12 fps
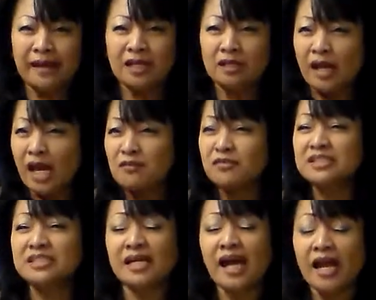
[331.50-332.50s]
and
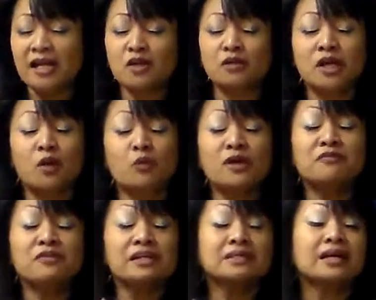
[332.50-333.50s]
every day I know that
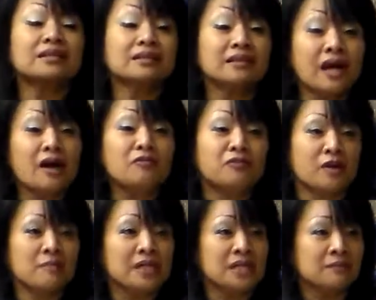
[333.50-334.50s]
we feel that love
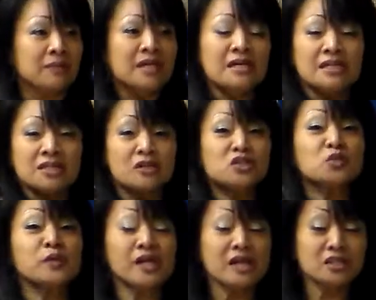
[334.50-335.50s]
from Him
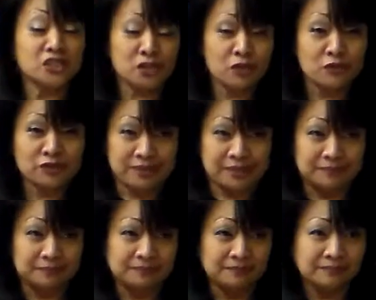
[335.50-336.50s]
because we are chosen.
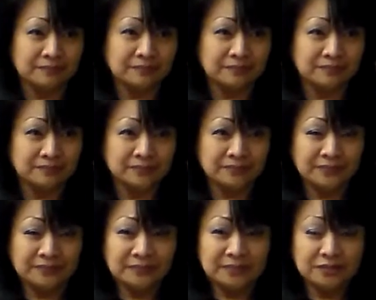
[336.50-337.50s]
Uh-huh.
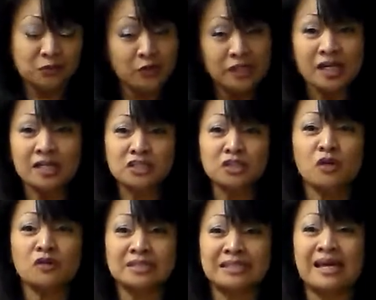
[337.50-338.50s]
Amen. We are
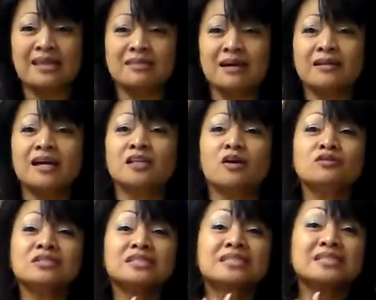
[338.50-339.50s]
chosen, and that
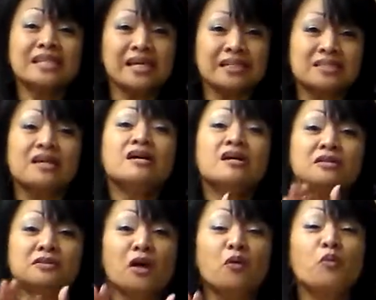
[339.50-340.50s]
alone says
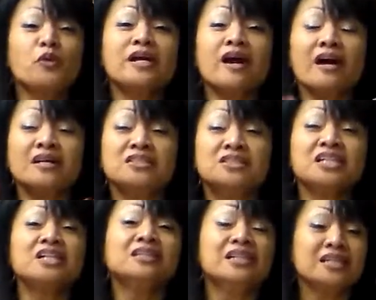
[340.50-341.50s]
that we are
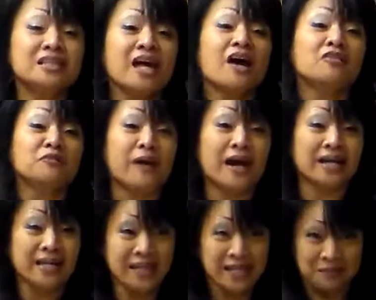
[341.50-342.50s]
dearly loved
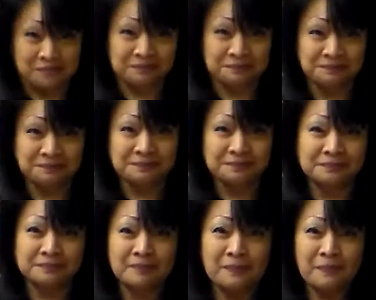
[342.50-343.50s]
by Him.
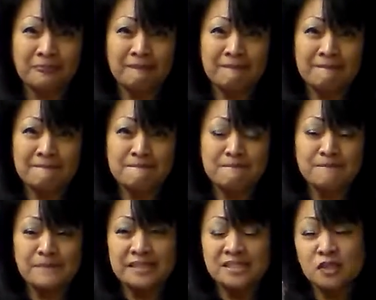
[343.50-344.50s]
Yes.
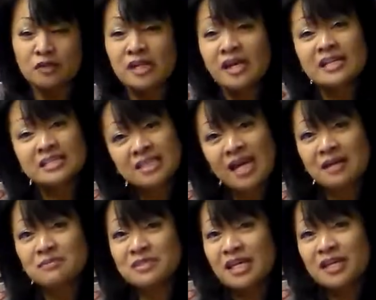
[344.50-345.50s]
So there are
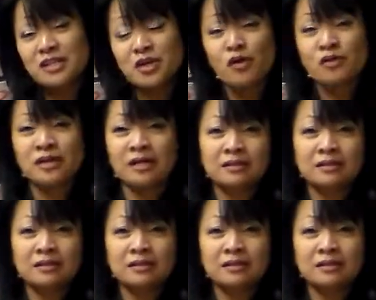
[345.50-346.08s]
times I know